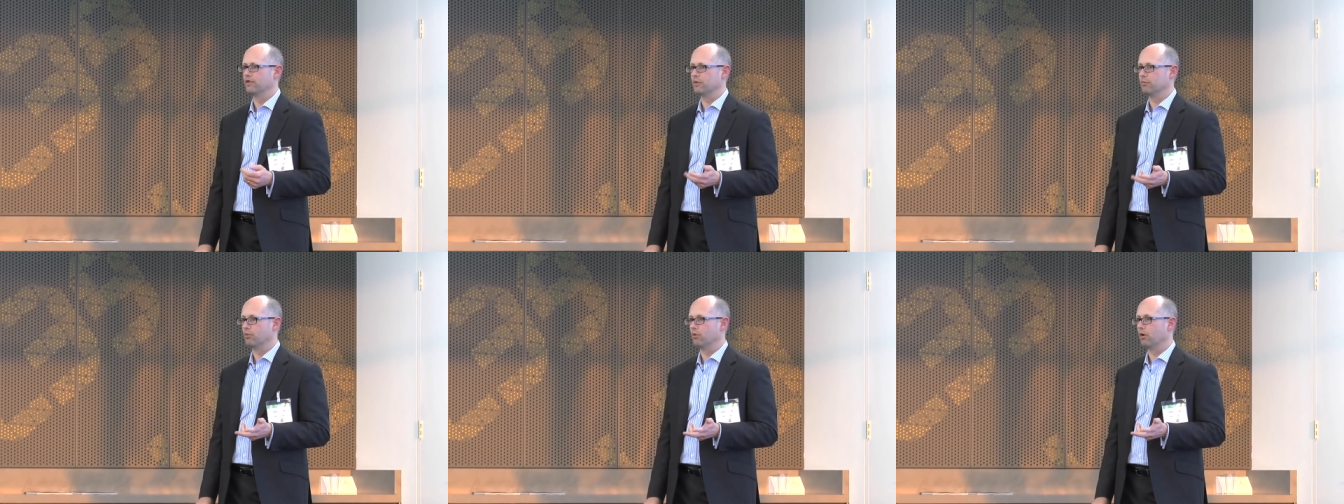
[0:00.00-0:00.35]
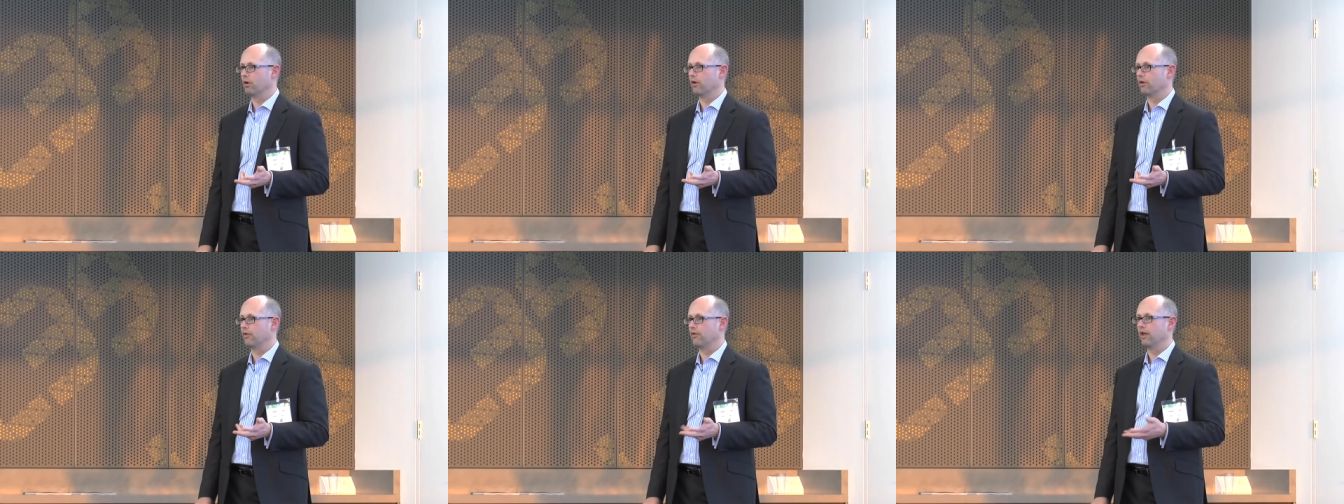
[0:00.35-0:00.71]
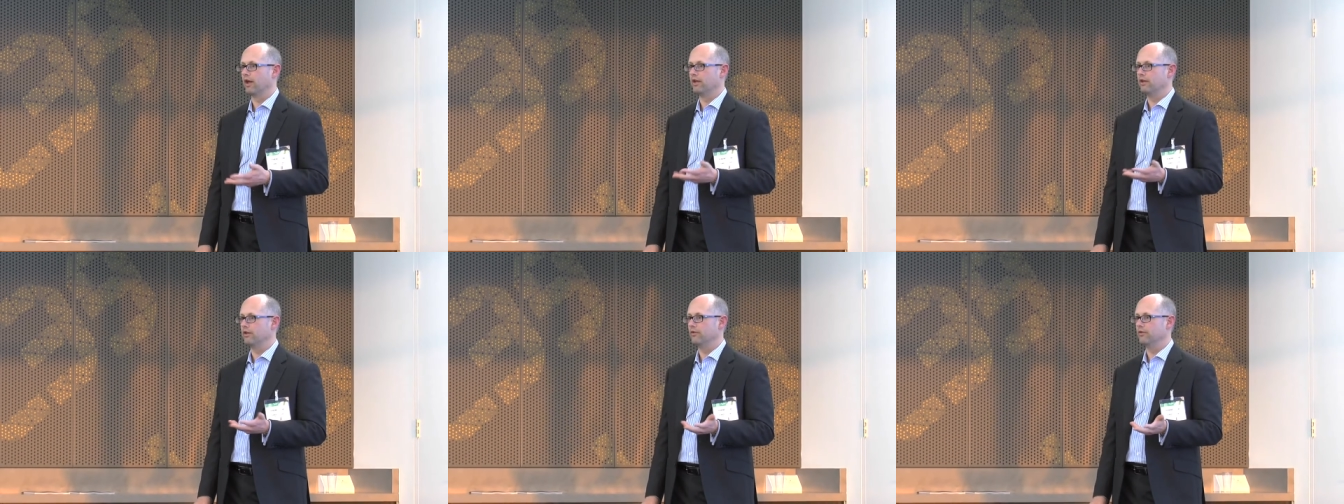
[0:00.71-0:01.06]
of support
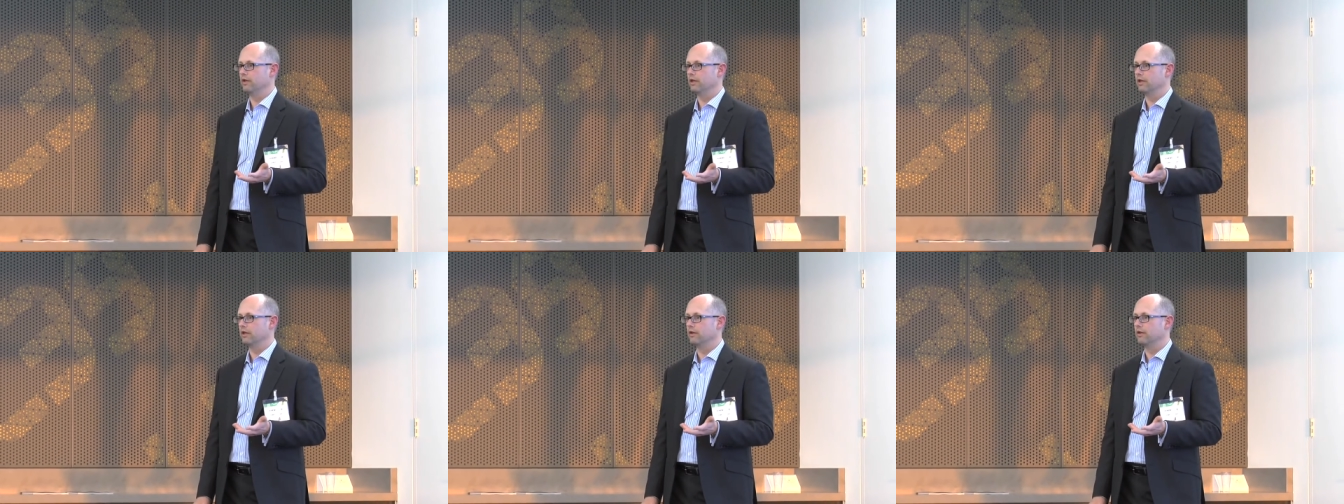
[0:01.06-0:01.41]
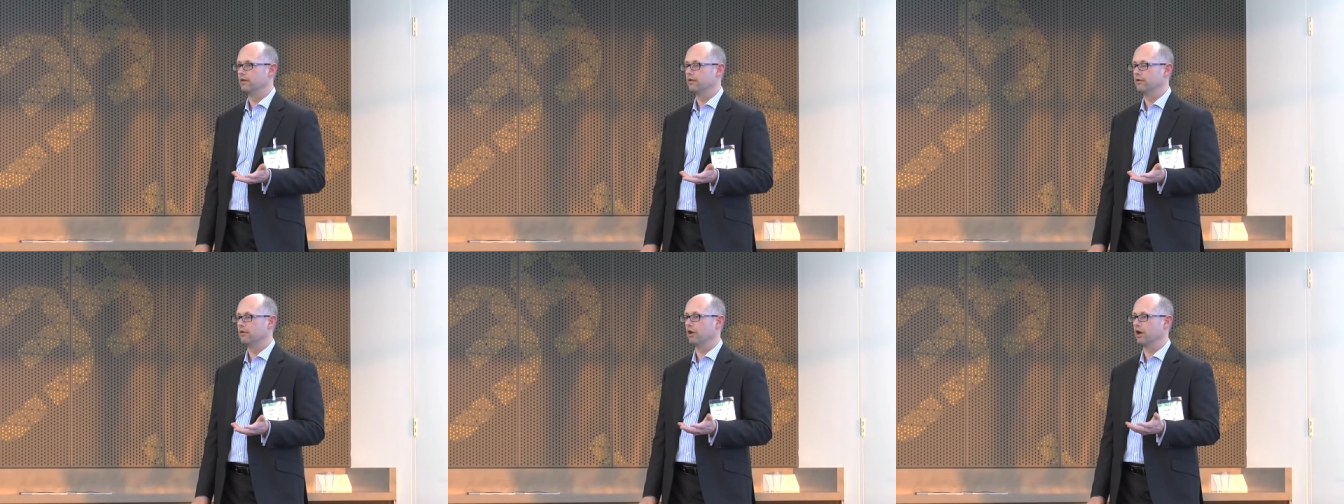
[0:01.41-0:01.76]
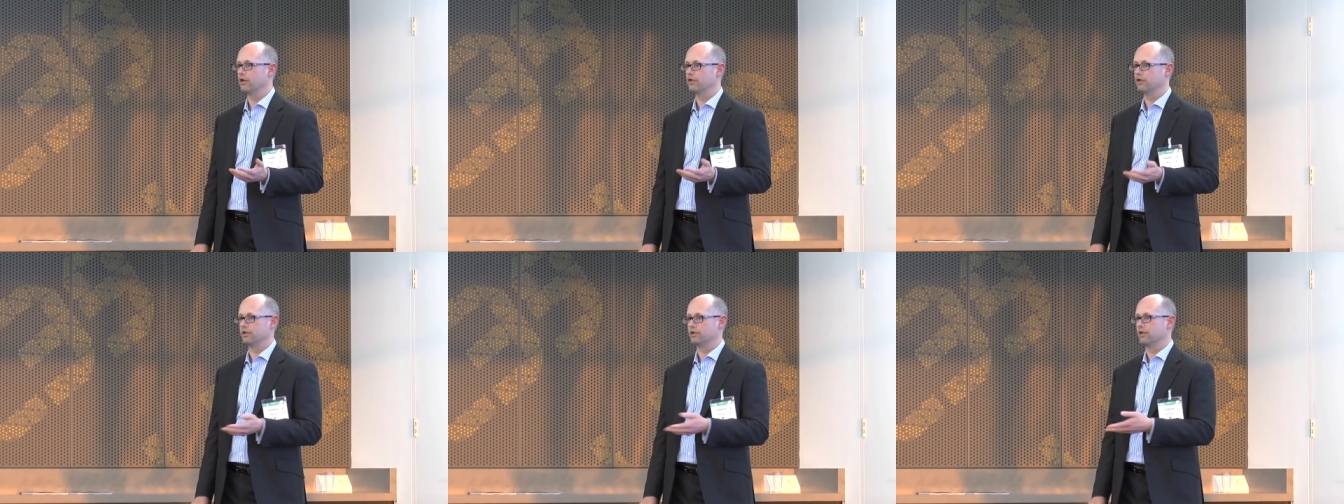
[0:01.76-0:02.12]
that you need,
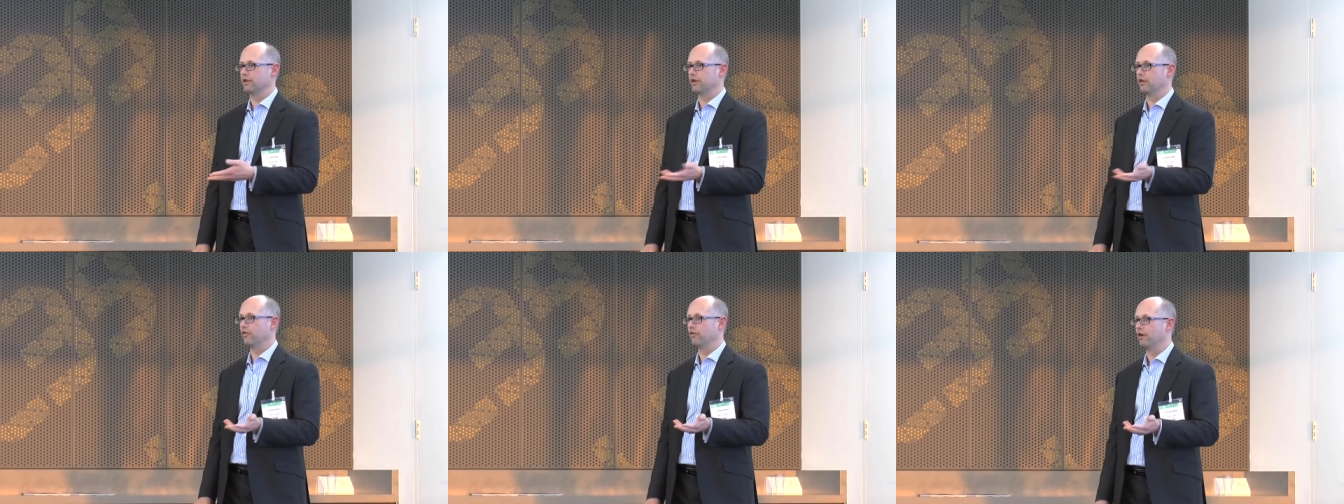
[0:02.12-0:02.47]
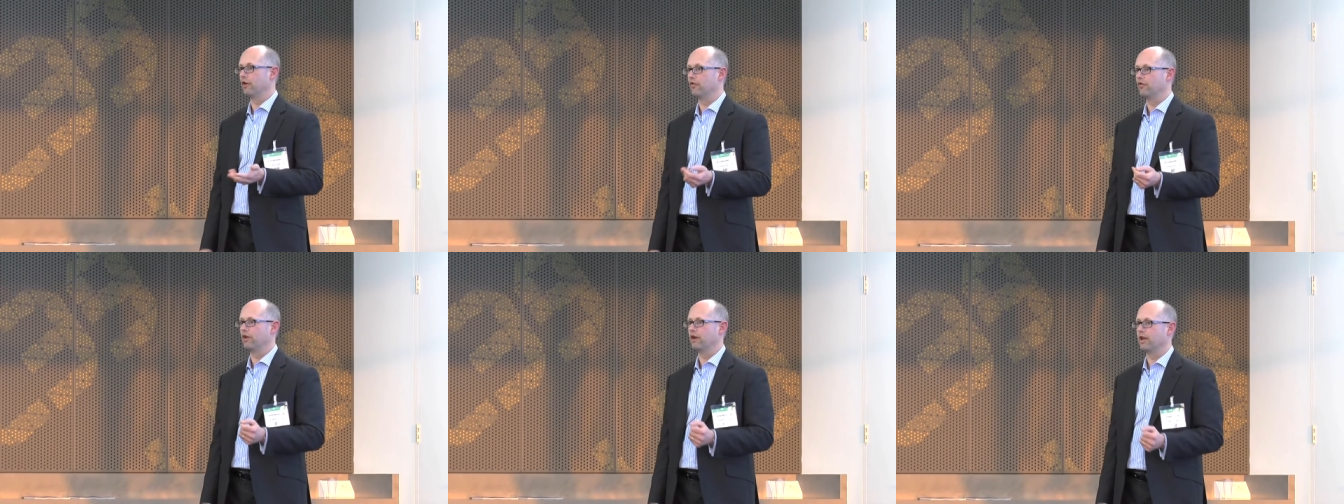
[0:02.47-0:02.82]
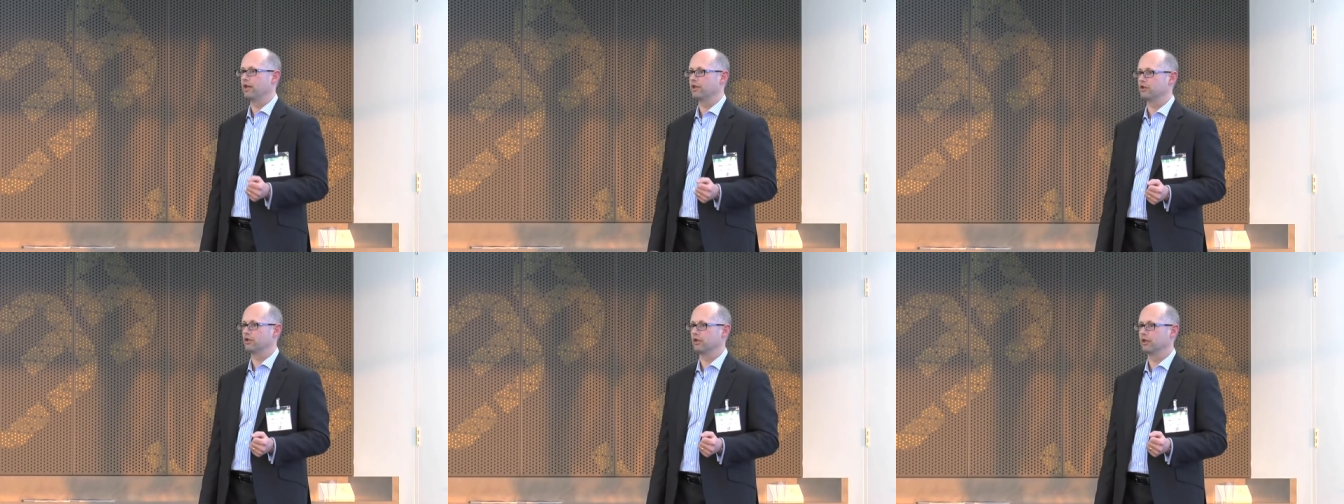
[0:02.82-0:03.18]
not just that they'll fail
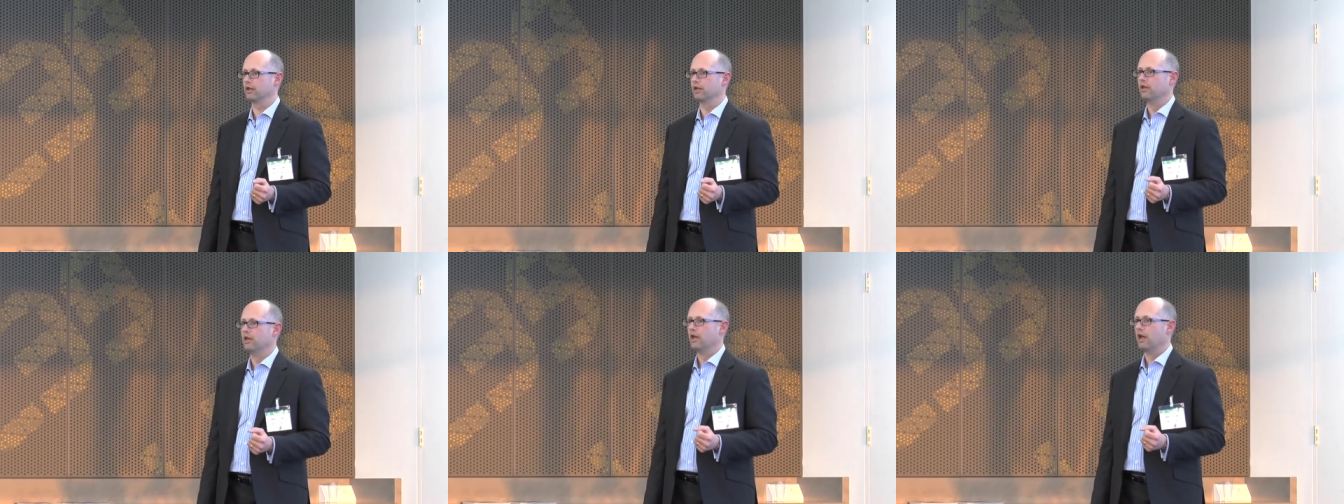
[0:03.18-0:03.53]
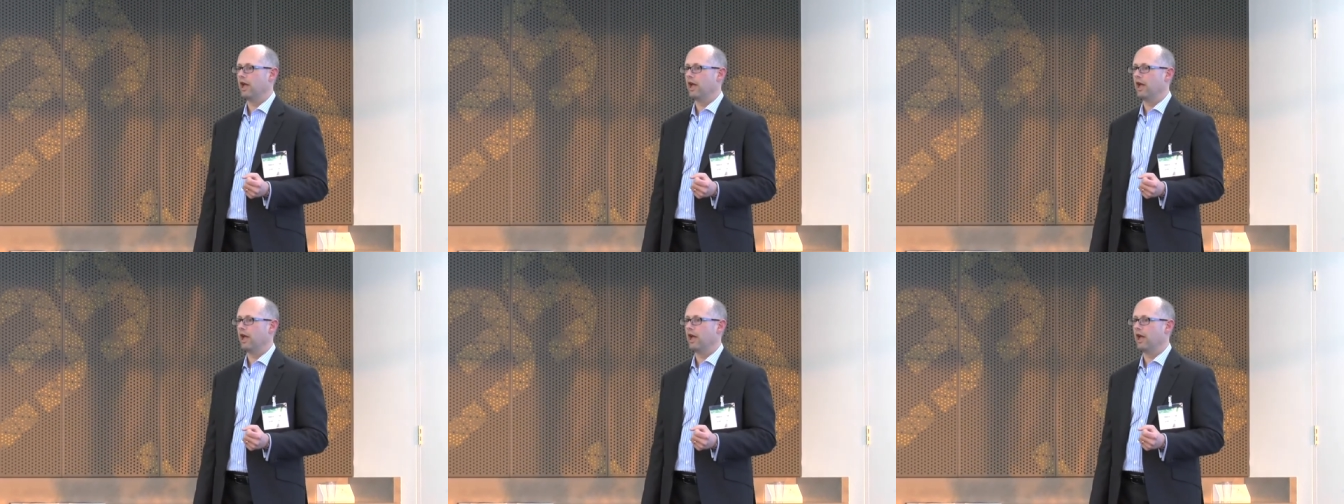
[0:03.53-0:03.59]
financially.